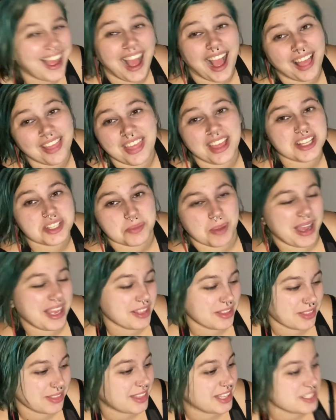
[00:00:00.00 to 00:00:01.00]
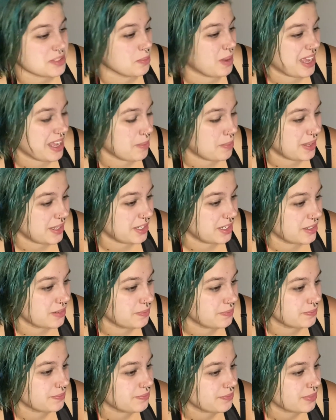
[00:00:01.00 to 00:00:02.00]
That's my opinion.
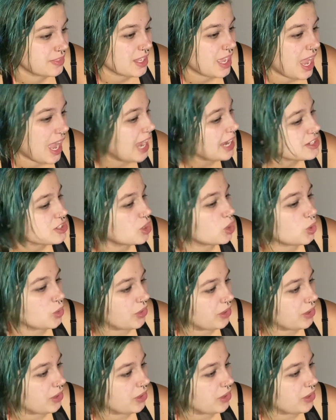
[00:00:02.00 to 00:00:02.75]
I told